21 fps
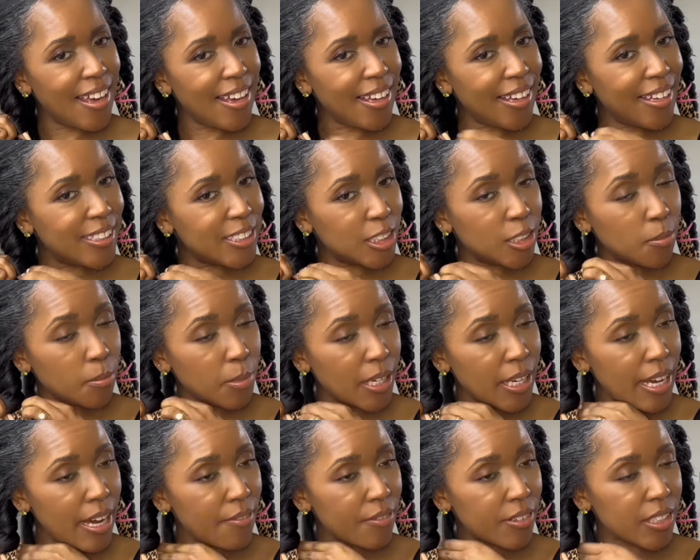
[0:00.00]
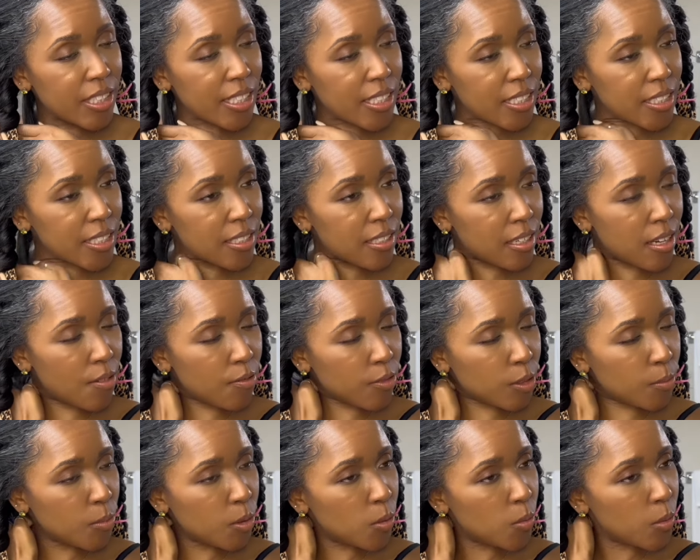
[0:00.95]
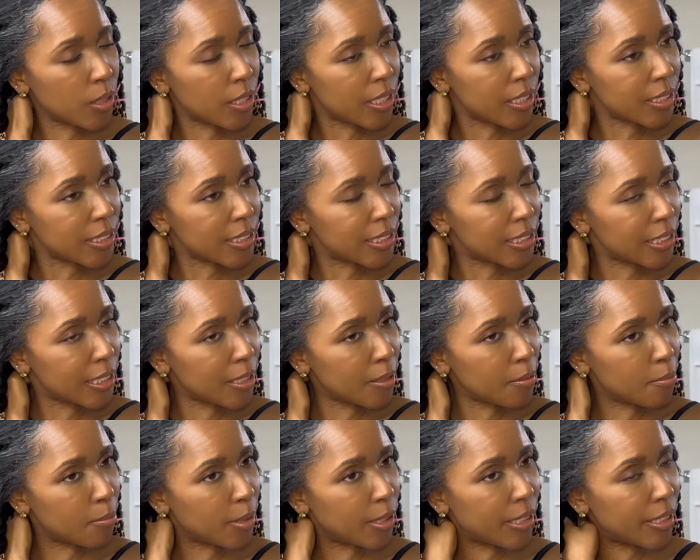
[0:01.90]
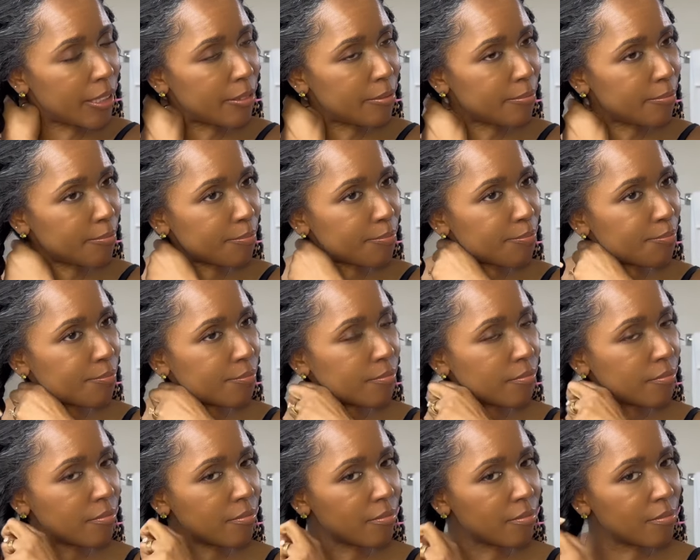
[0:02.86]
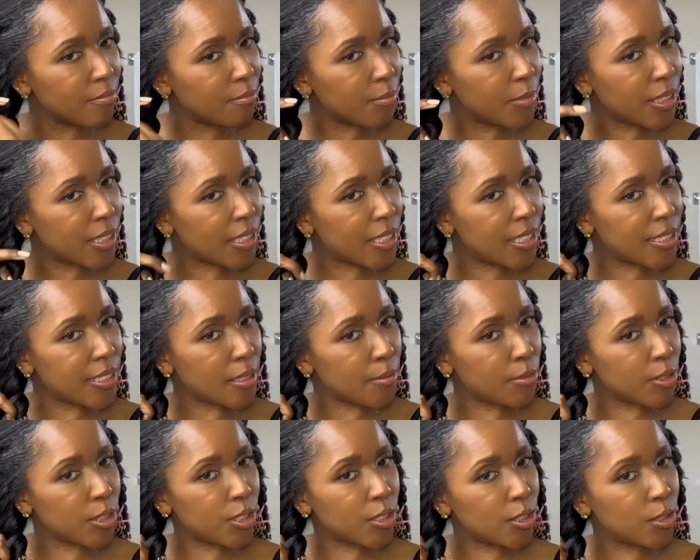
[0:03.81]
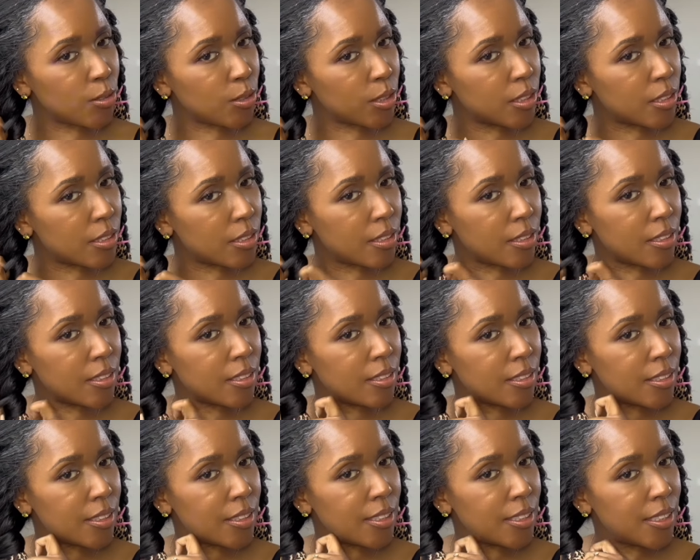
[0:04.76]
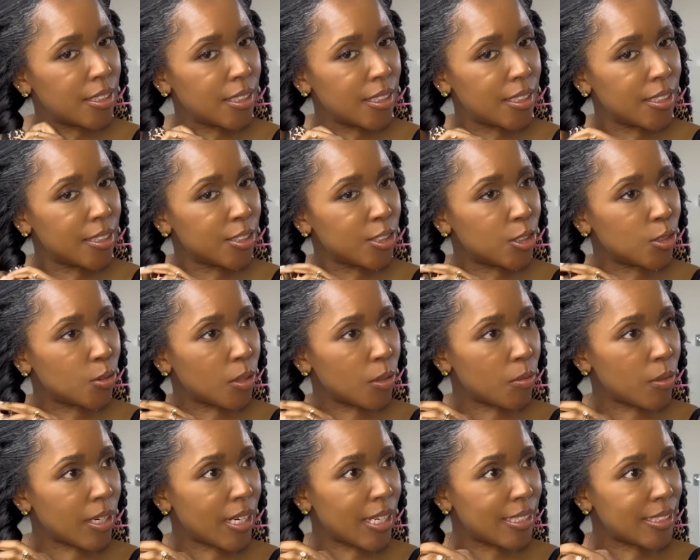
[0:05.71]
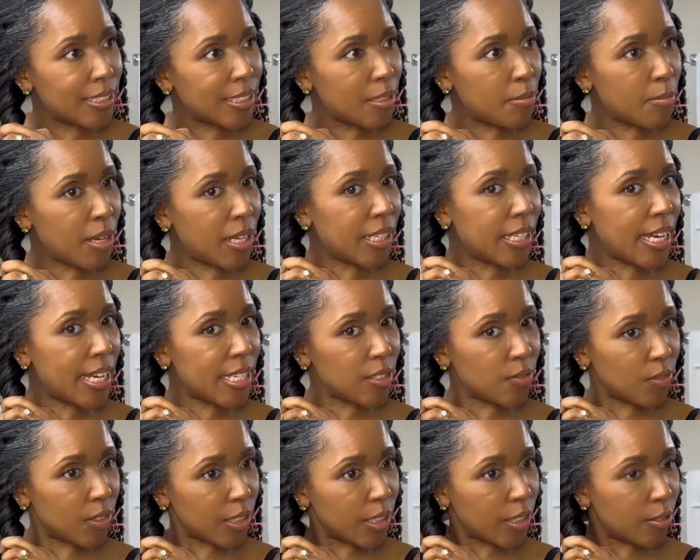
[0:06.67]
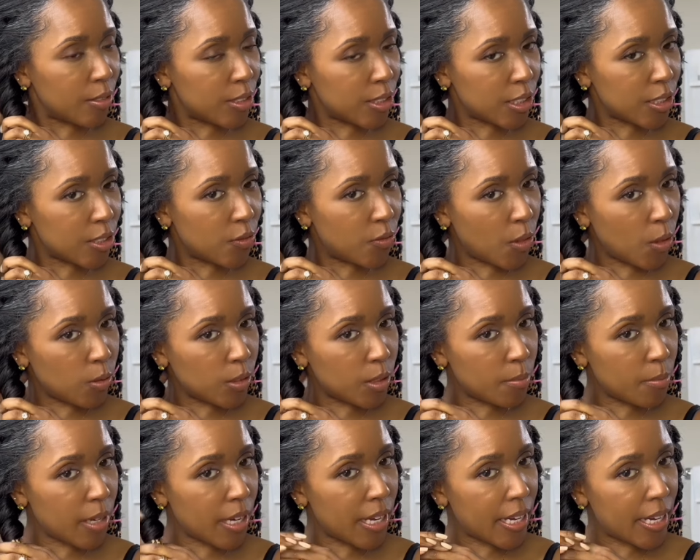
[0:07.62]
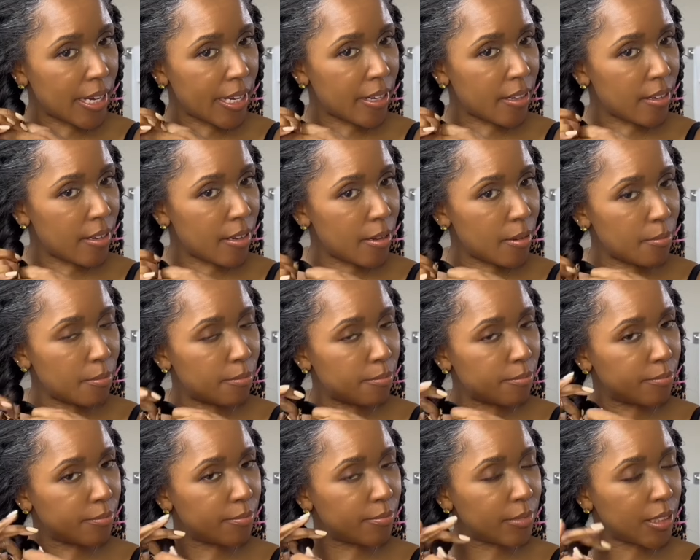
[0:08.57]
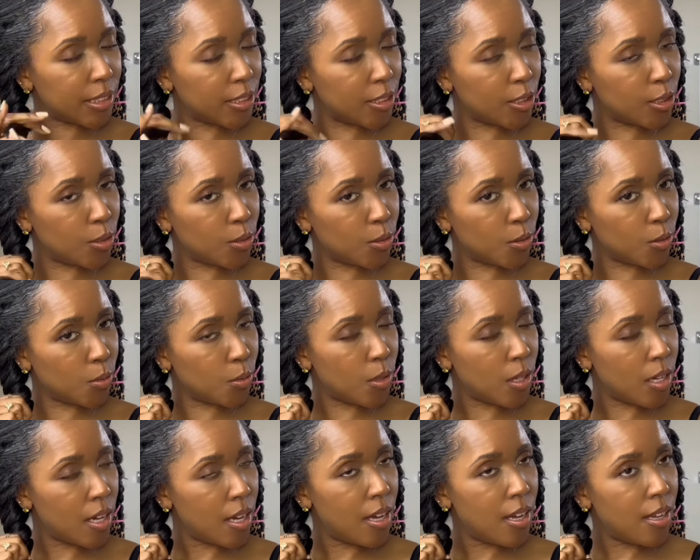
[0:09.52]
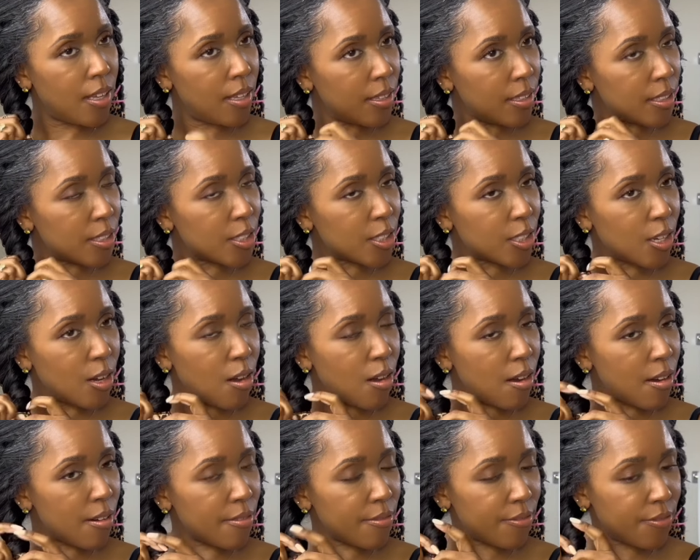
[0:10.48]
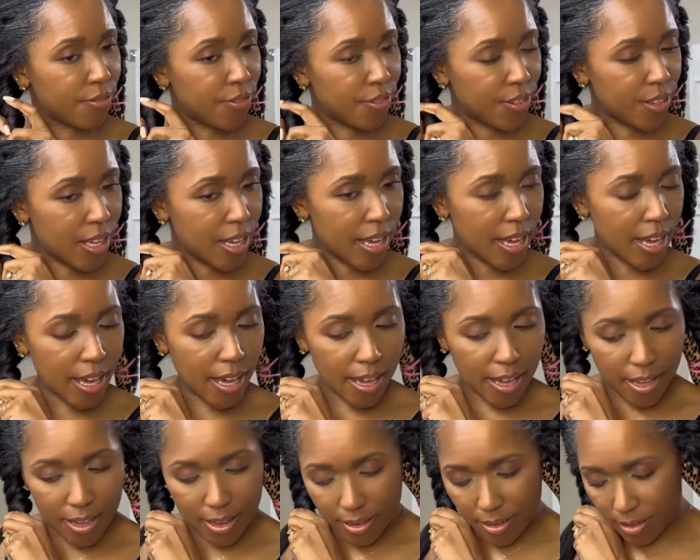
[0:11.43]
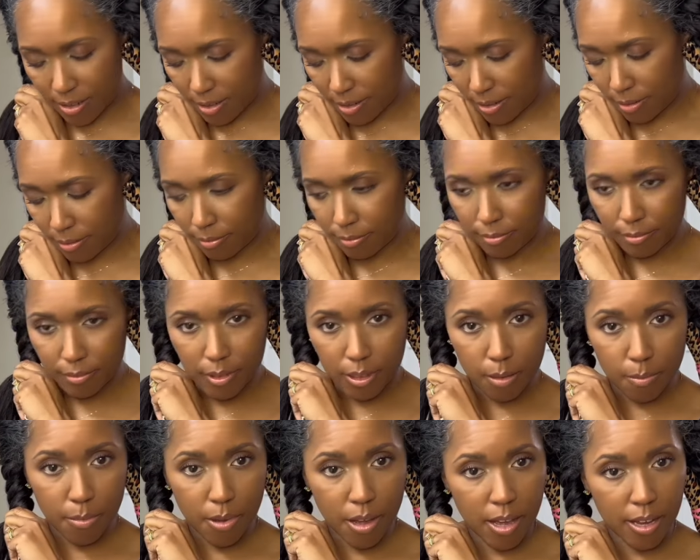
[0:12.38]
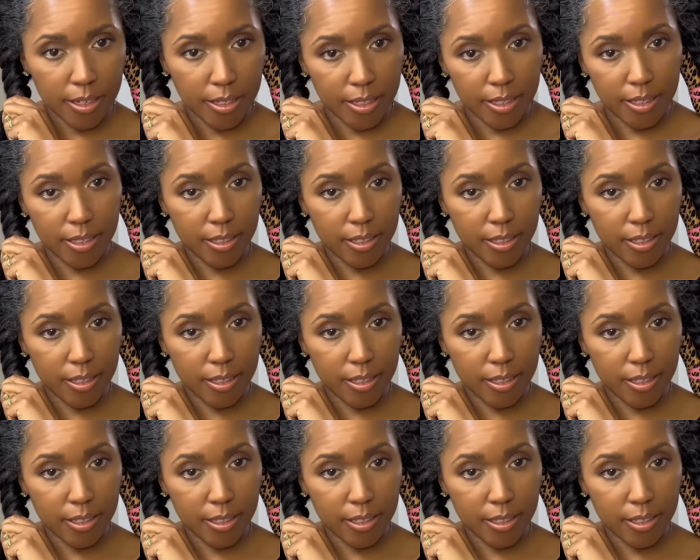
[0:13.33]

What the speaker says: To me, everything is uncomfortable when I sleep, but because I'm just used to doing what I did in my last video and just folding my hair up into a scarf and the bonnet and